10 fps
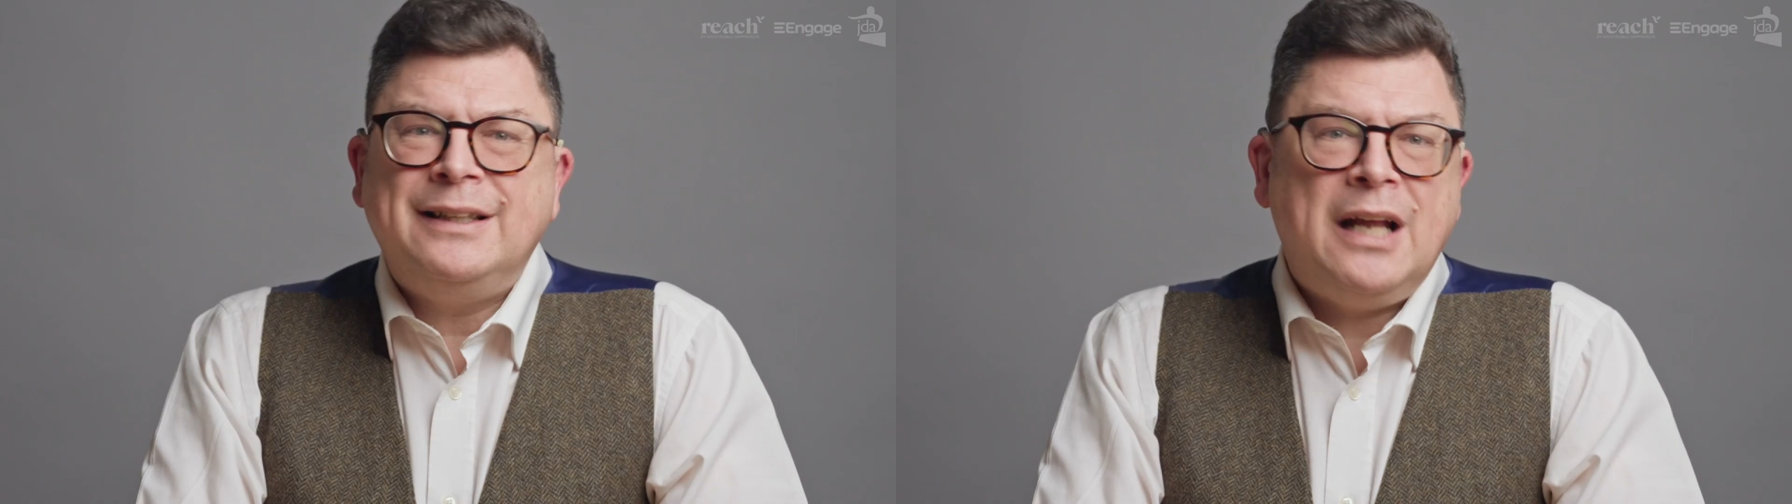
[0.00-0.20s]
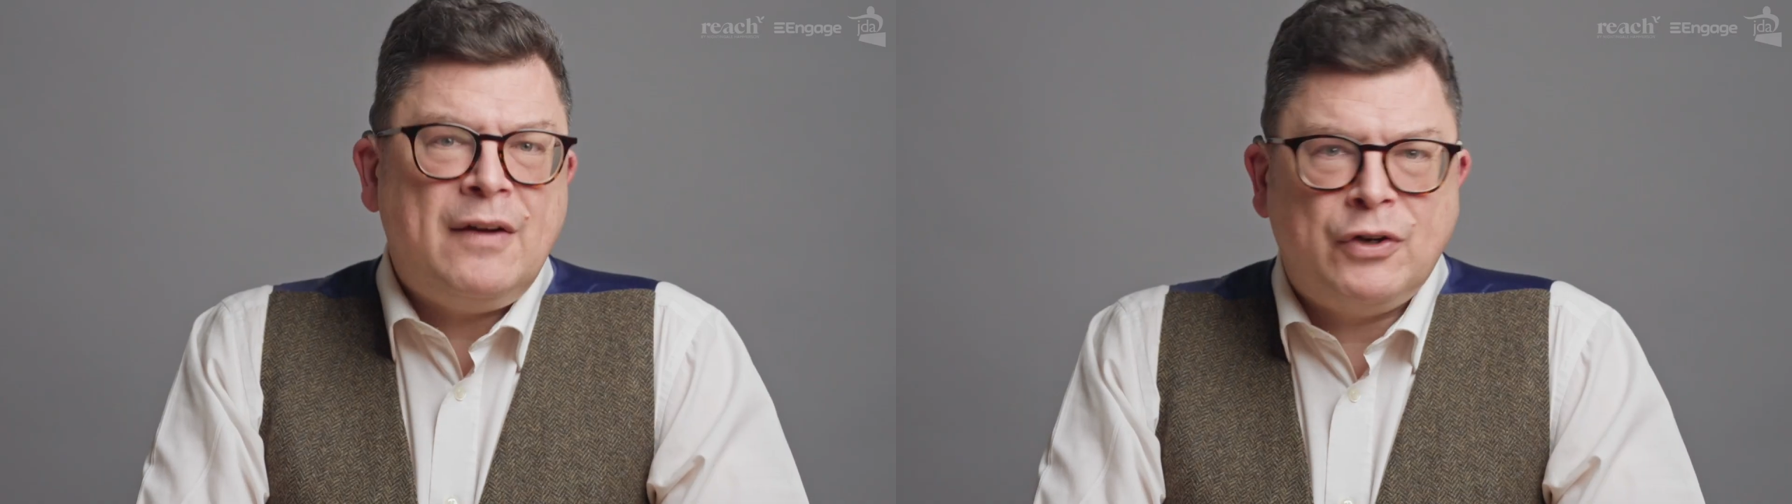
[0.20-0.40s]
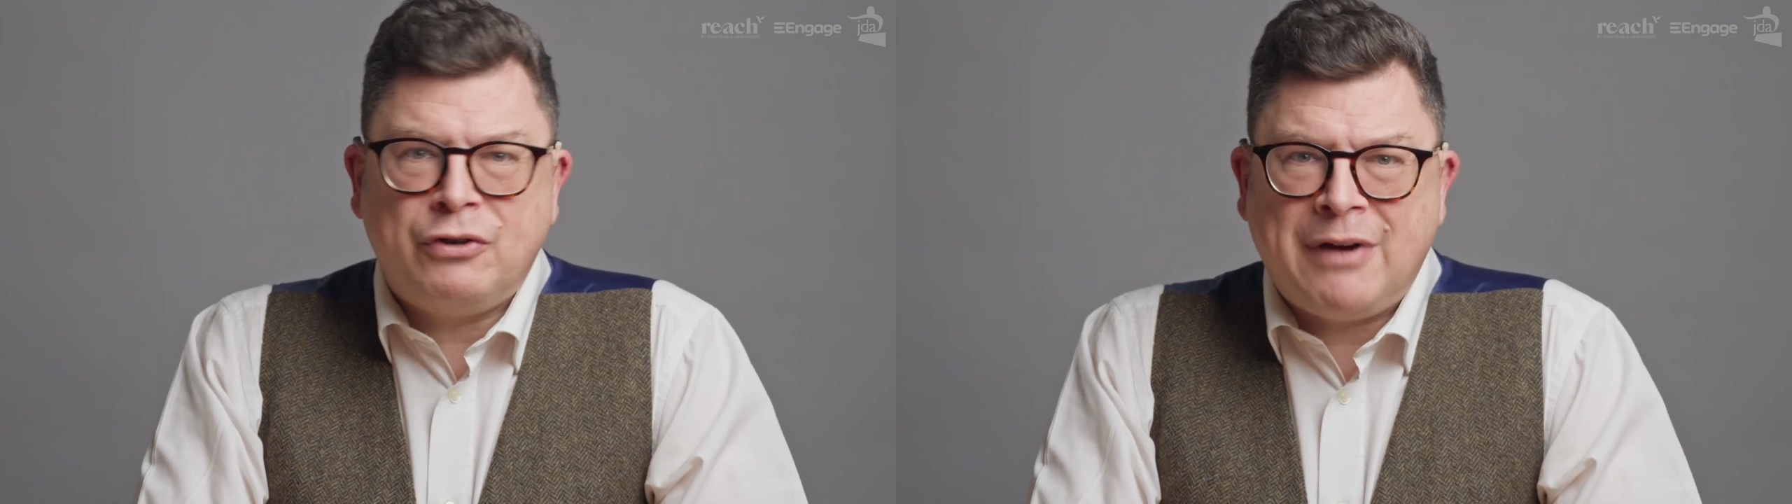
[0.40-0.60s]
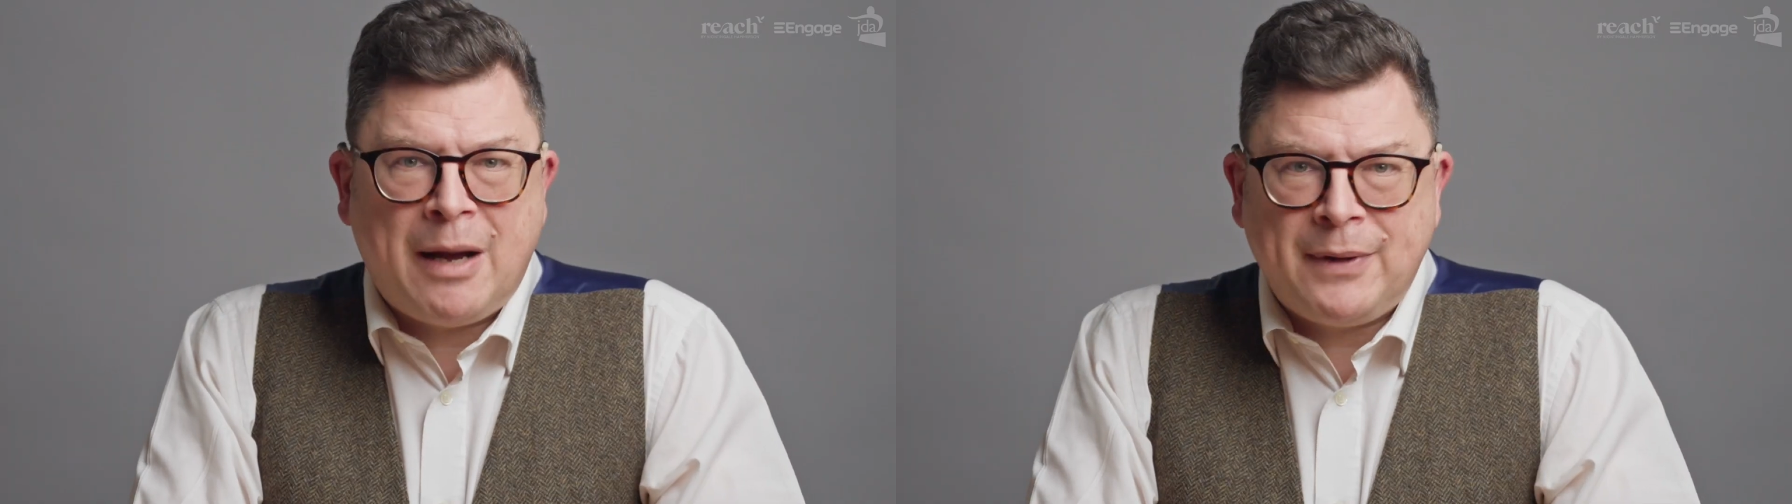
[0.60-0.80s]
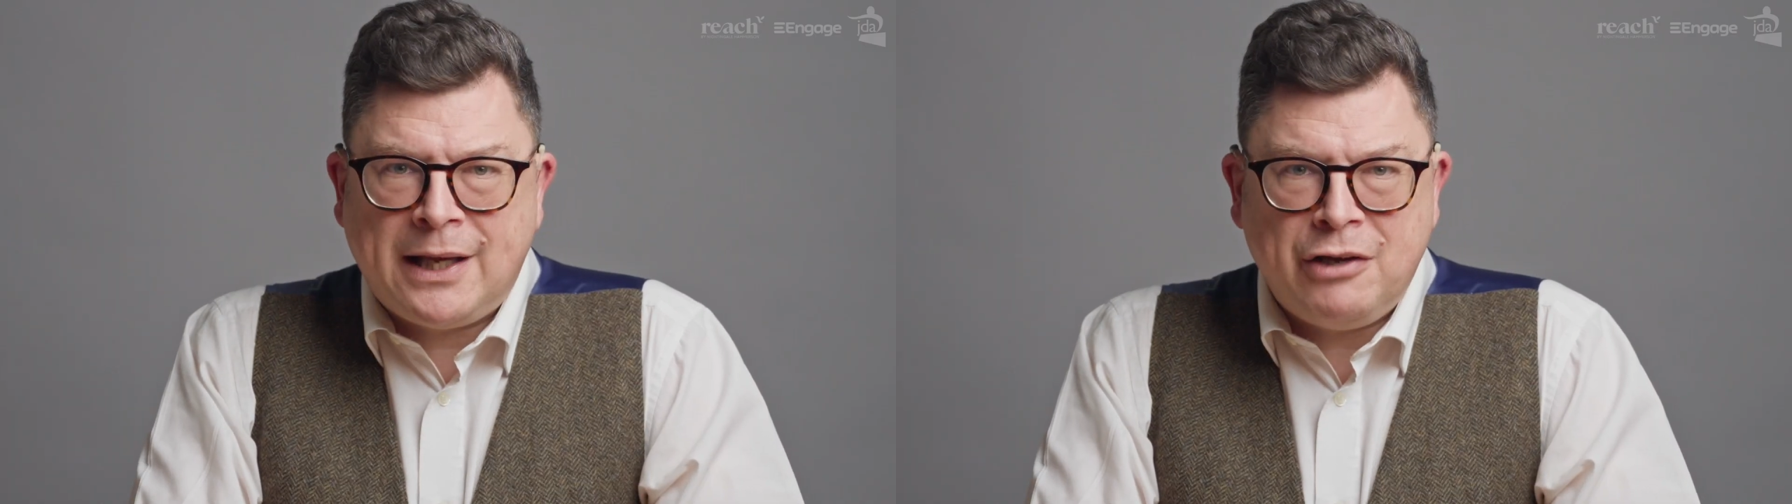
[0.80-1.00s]
Never
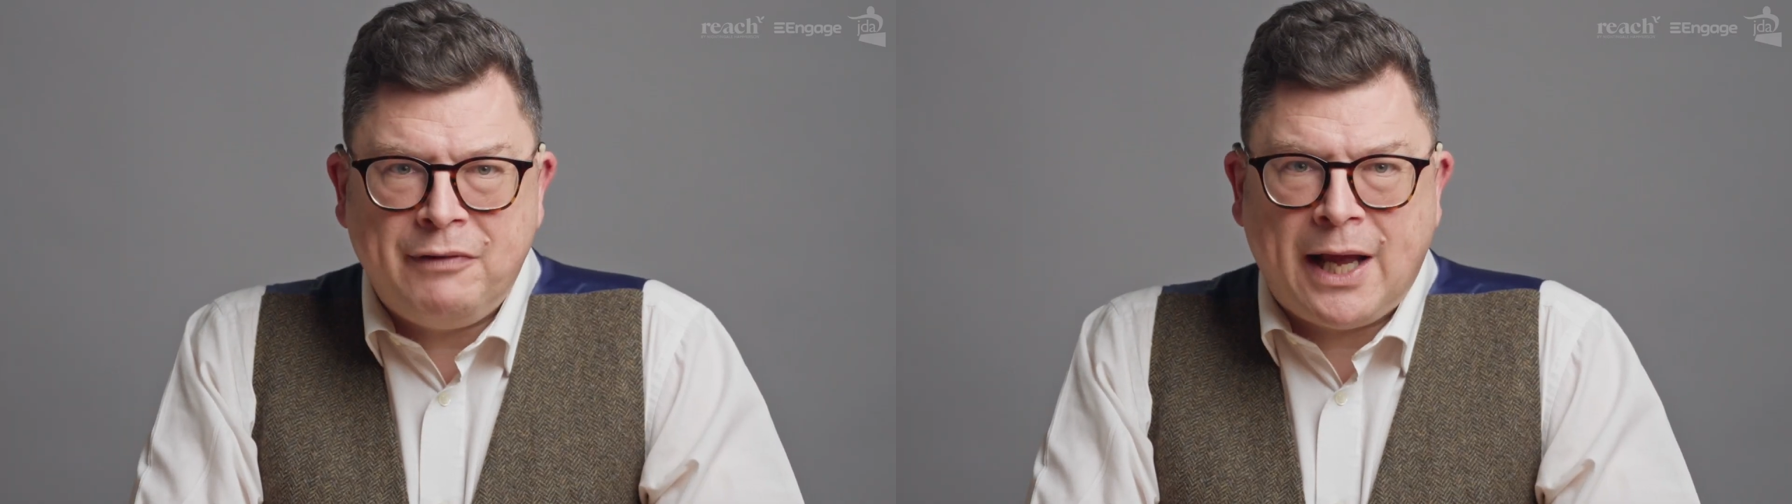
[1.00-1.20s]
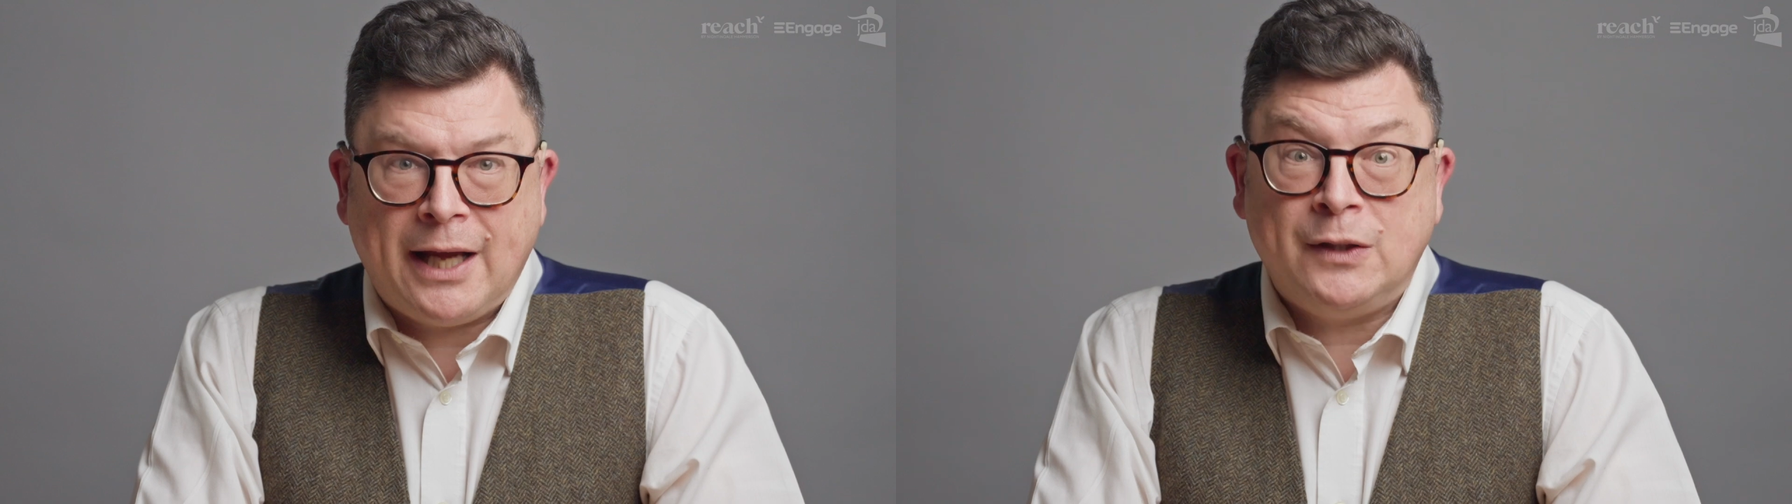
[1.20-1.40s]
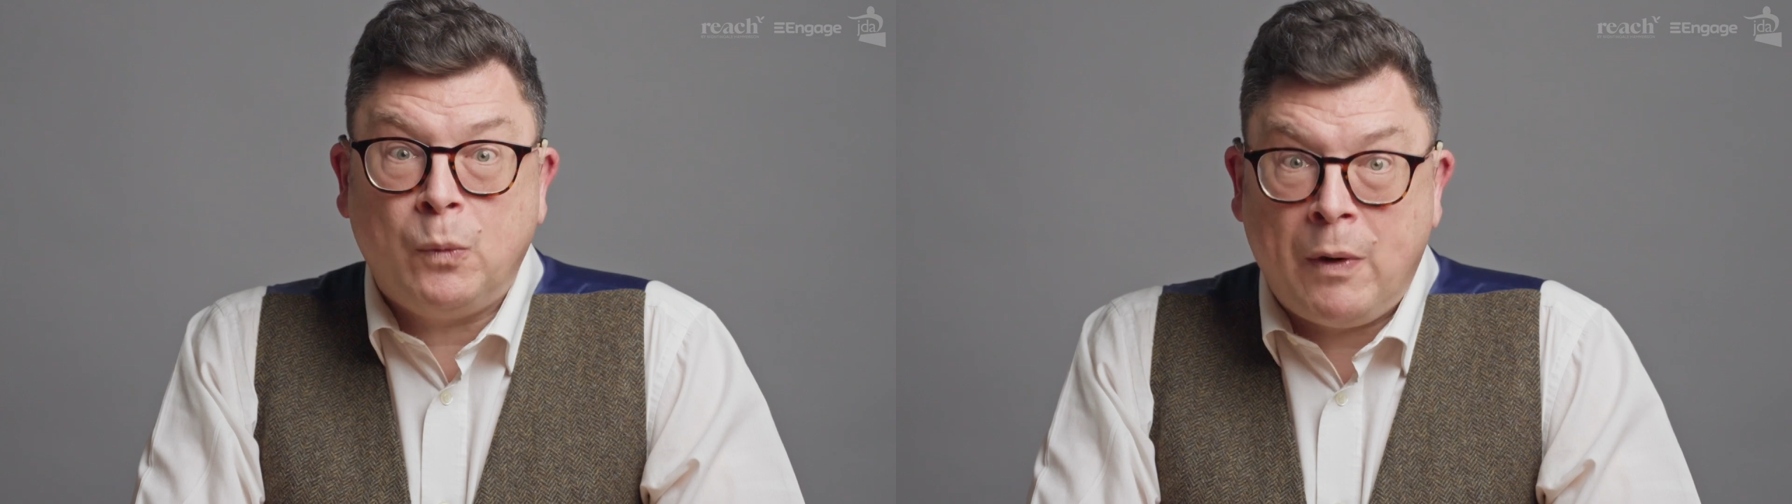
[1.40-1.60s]
grab the hearing aid